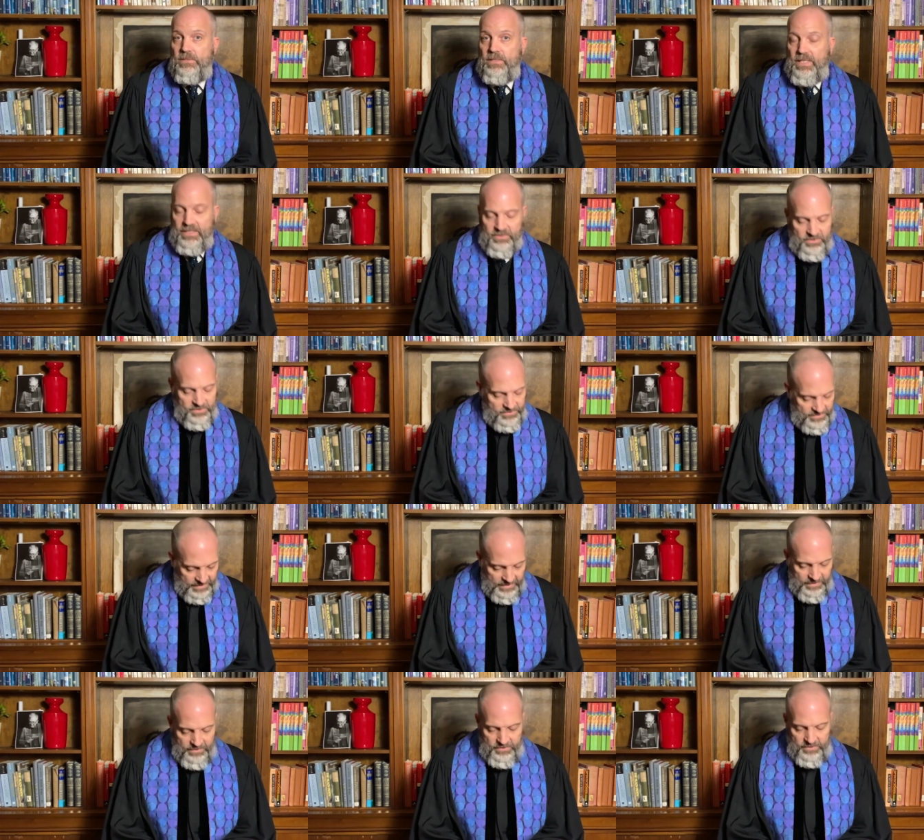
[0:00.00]
and
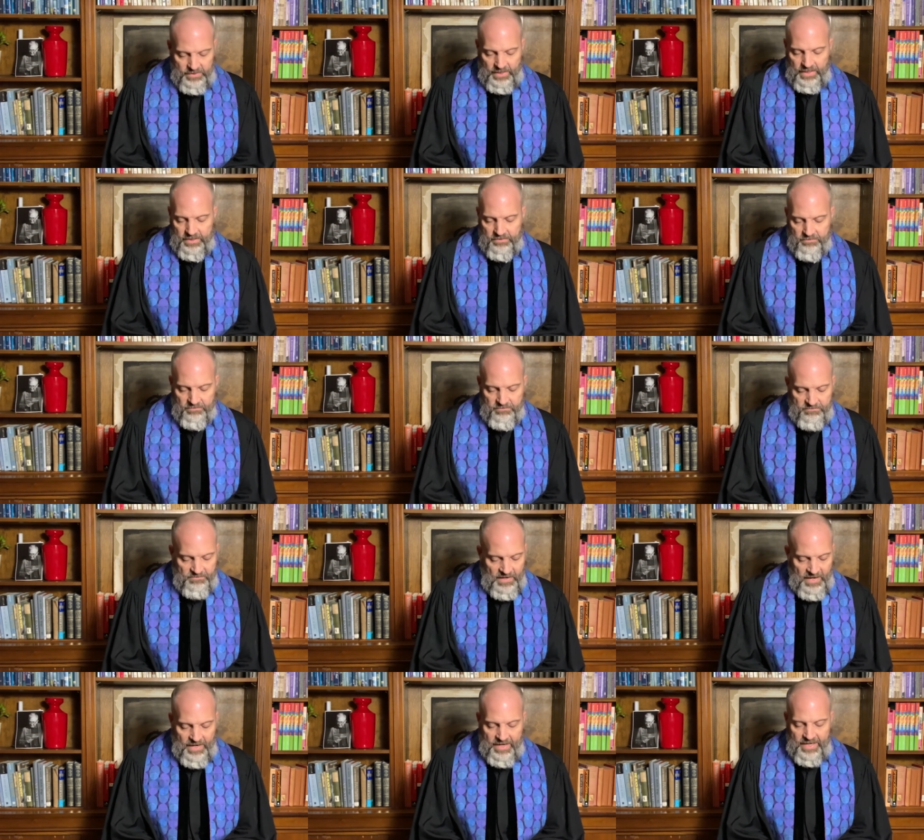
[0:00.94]
seeks and
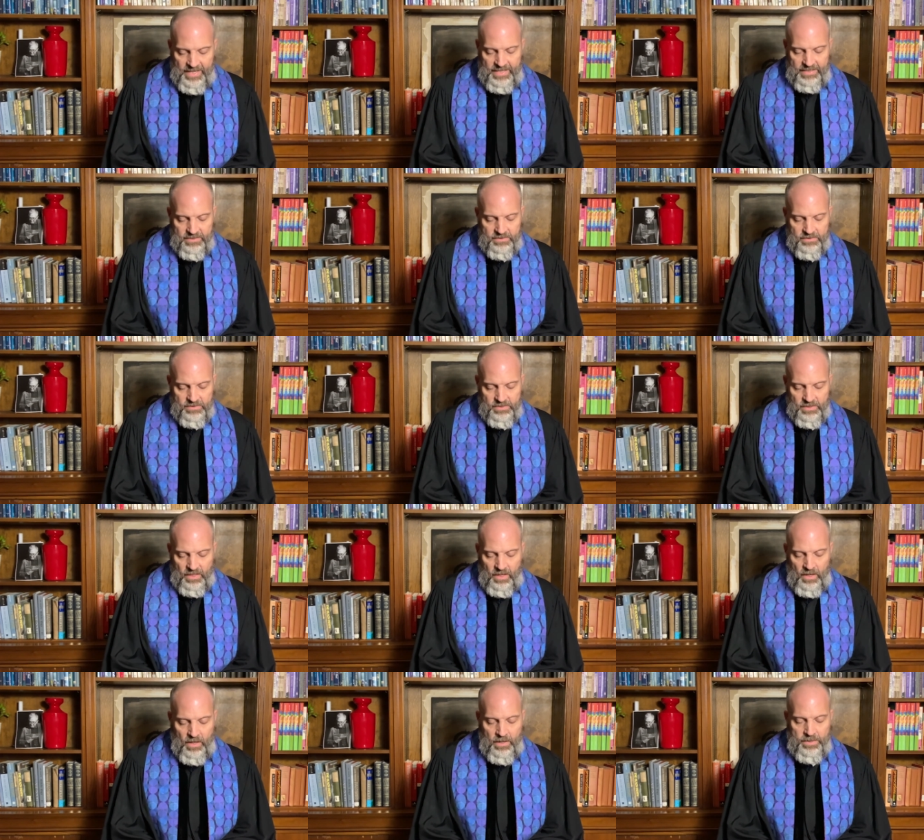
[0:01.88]
finds
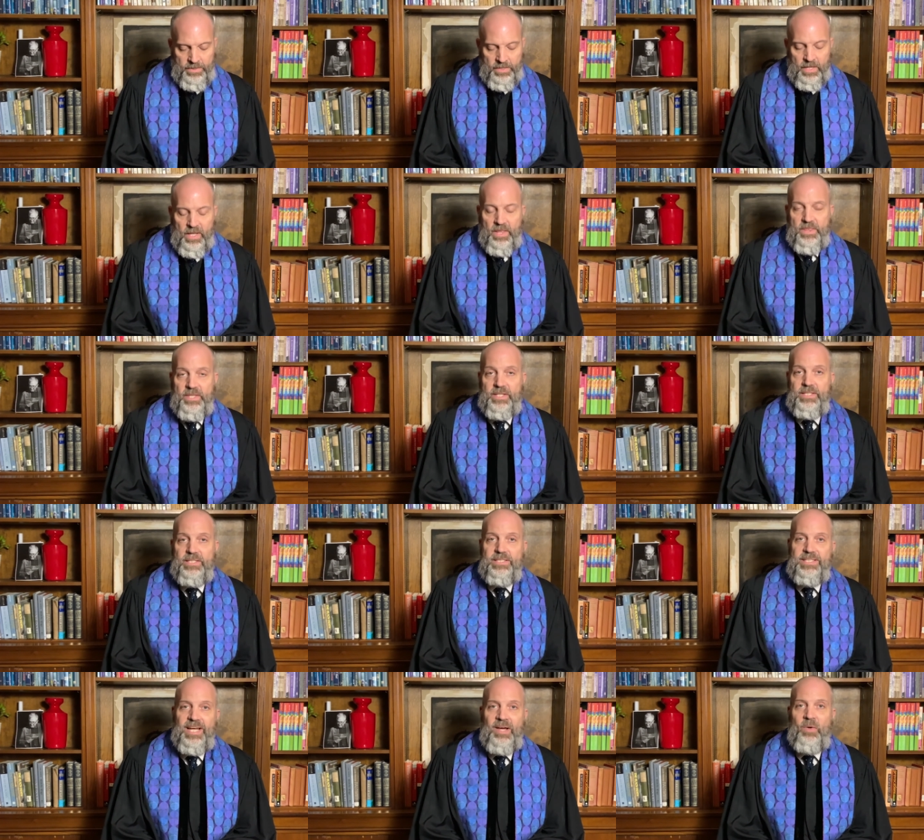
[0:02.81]
on the
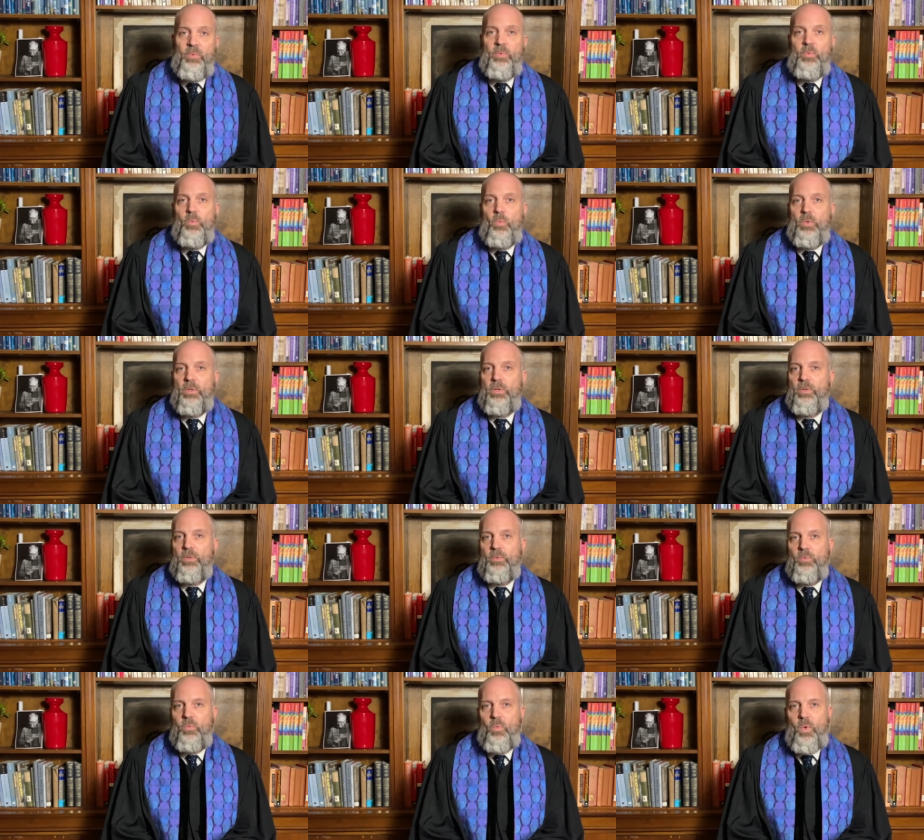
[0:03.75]

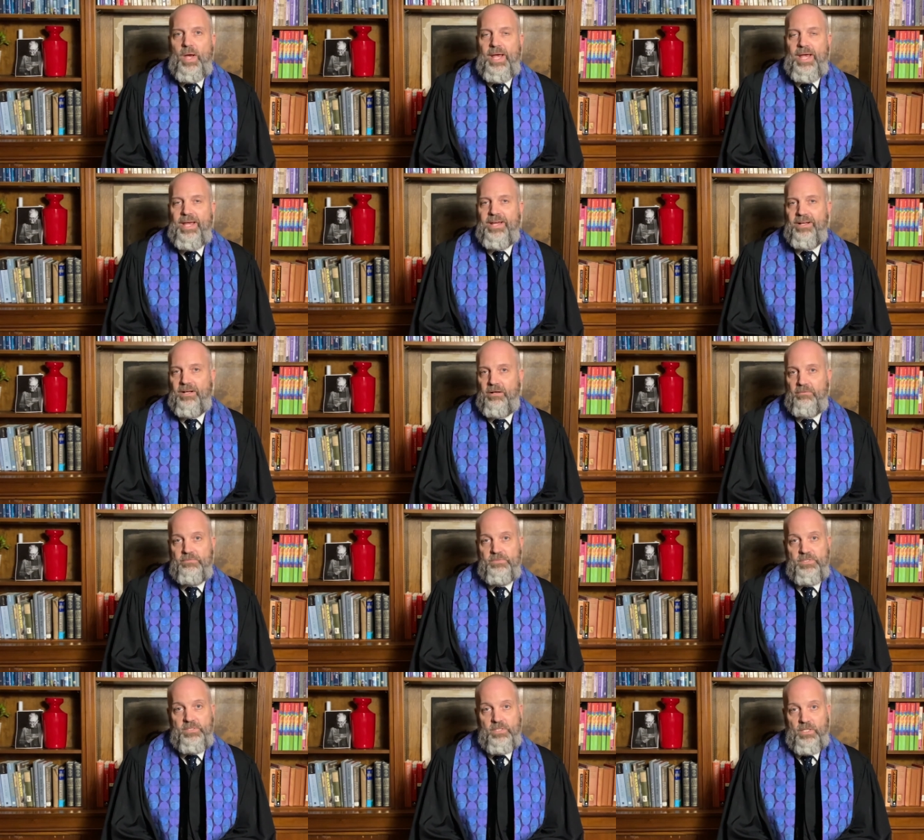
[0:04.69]
downward way of
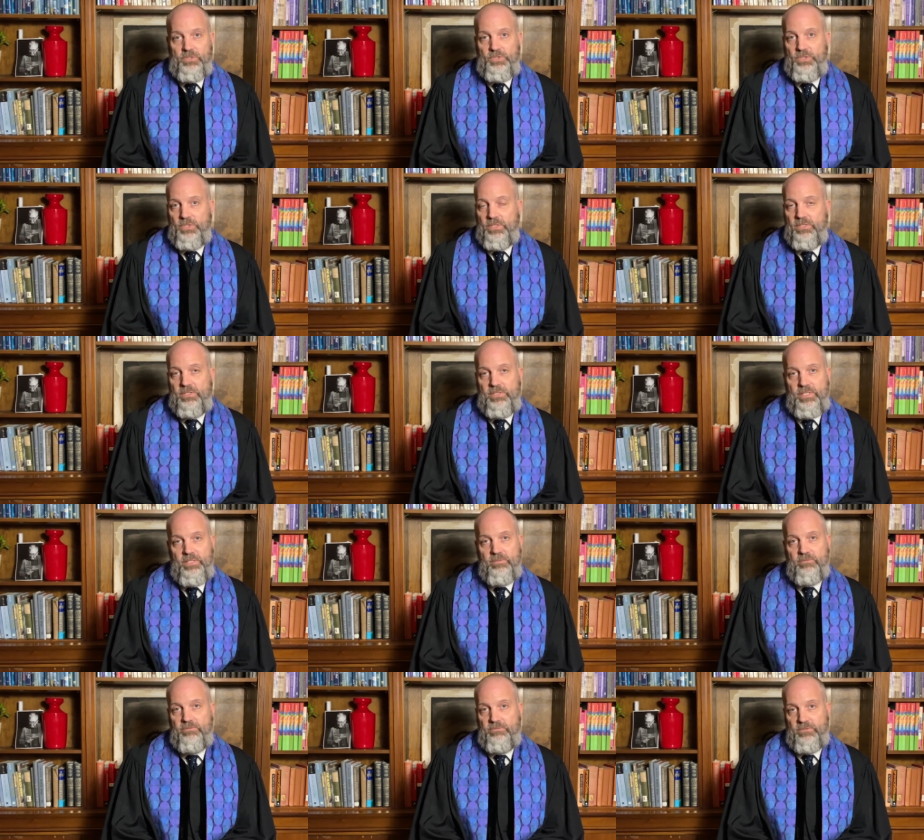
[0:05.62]
such
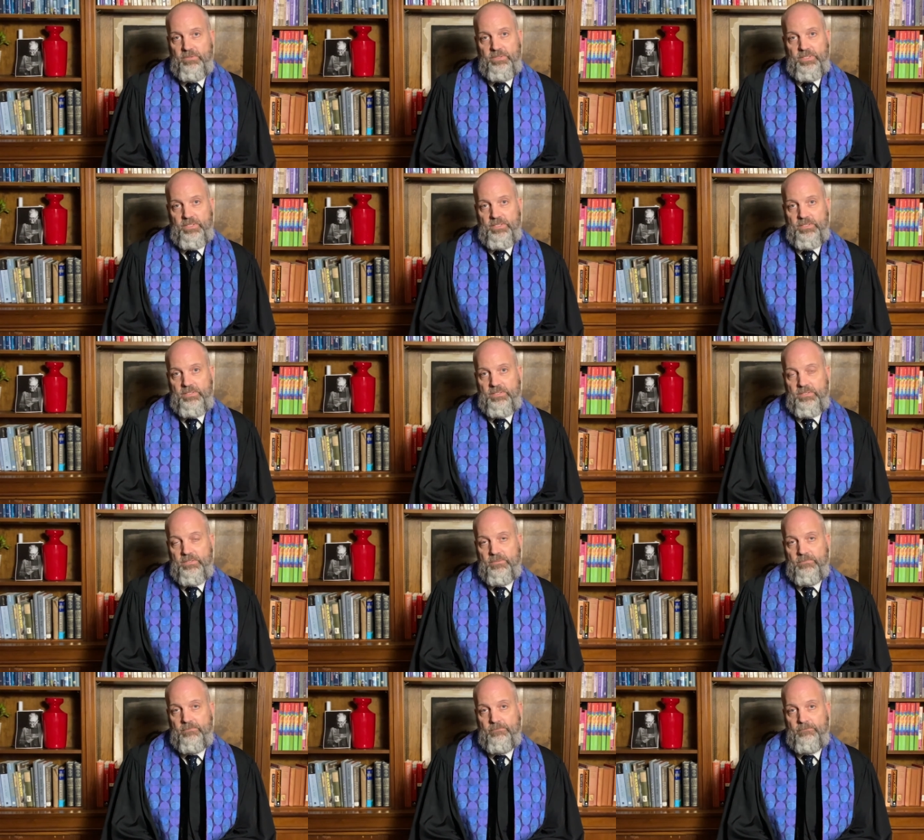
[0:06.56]

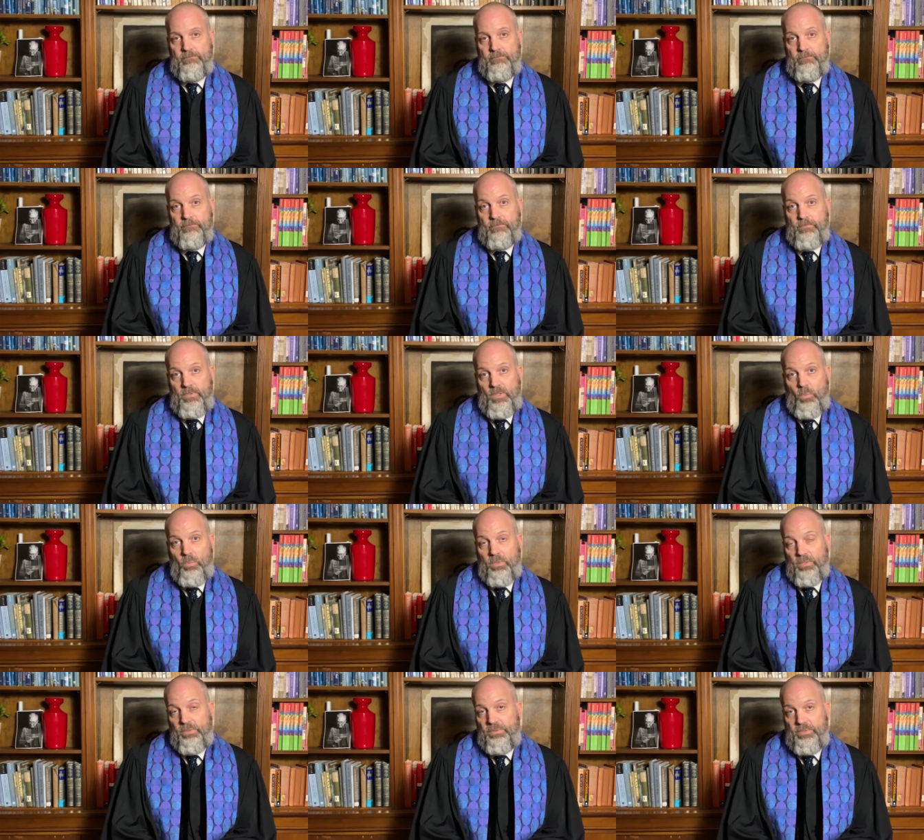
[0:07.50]
sinfulness. And the
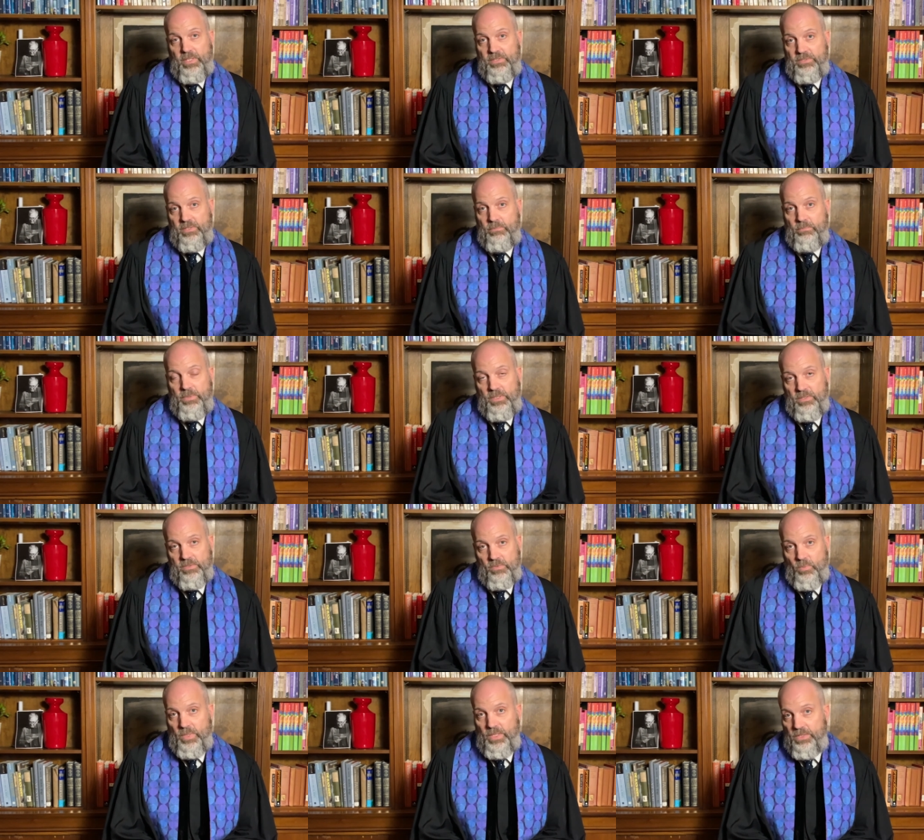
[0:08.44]
world does it because
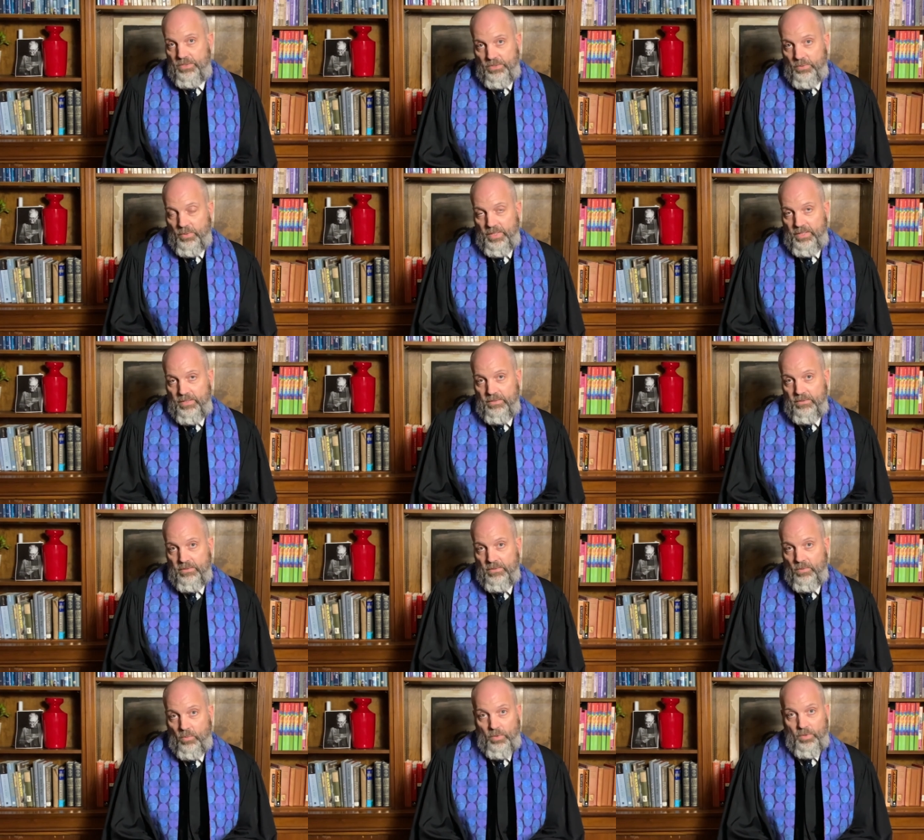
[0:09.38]
we do it.
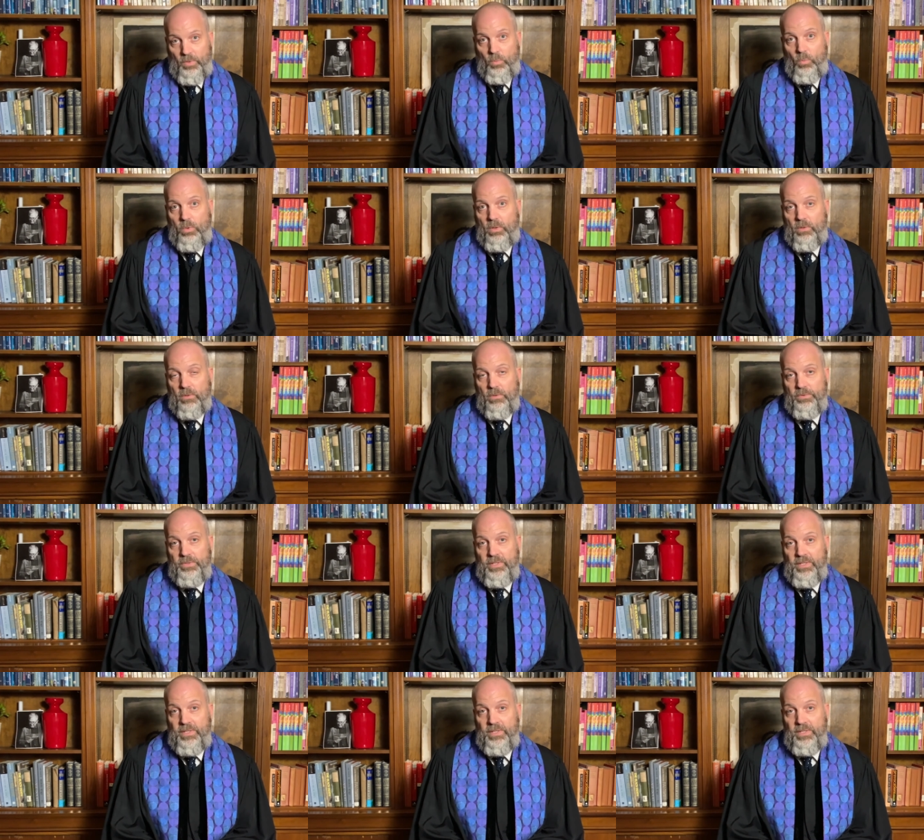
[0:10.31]
We're the world.